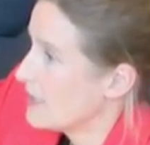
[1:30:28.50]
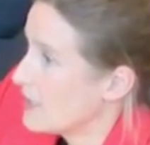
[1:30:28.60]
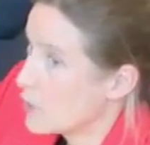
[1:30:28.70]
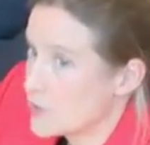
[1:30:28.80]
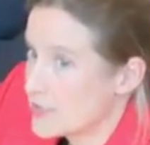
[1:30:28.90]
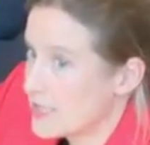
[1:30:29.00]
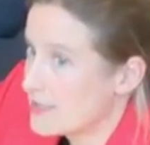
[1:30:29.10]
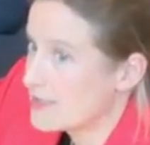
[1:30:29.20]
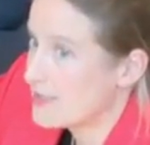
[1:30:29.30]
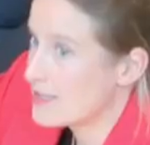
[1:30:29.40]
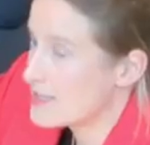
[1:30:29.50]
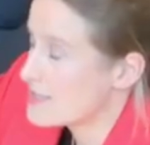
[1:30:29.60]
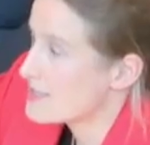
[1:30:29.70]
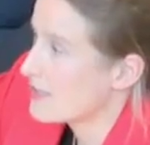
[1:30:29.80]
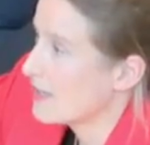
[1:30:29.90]
in those six
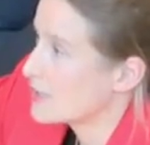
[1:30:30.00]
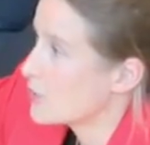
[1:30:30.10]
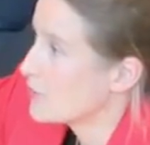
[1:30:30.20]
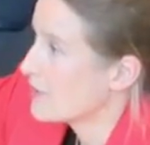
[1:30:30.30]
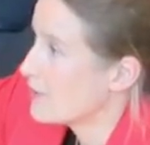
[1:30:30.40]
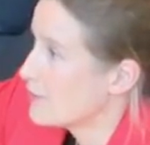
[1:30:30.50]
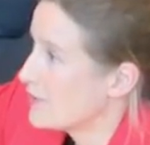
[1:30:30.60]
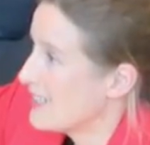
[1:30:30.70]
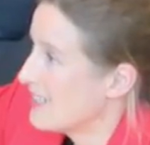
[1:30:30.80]
years, a total of